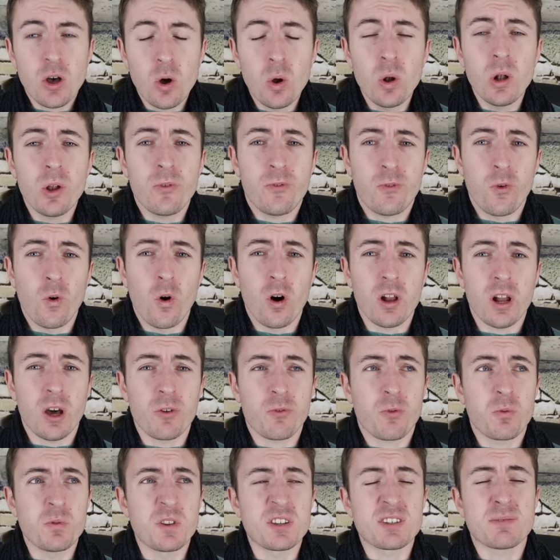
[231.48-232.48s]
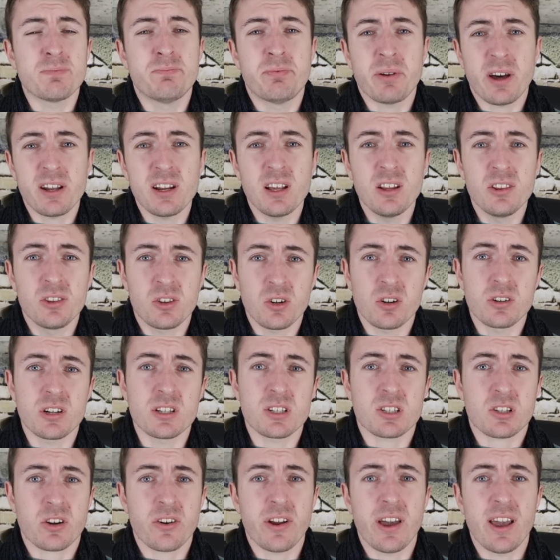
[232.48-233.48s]
whole fallout from this Ballon d'Or
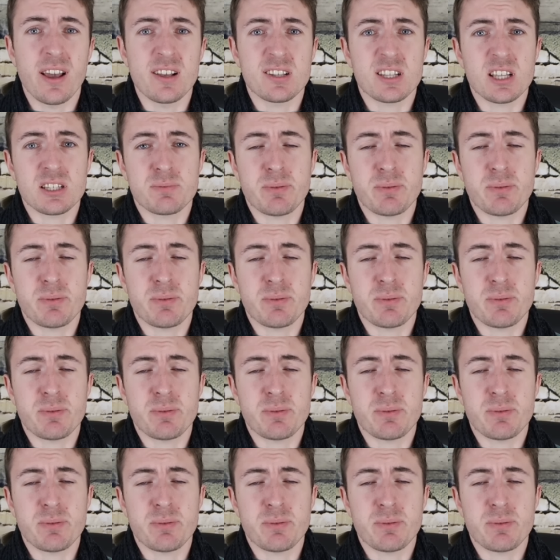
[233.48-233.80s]
disgrace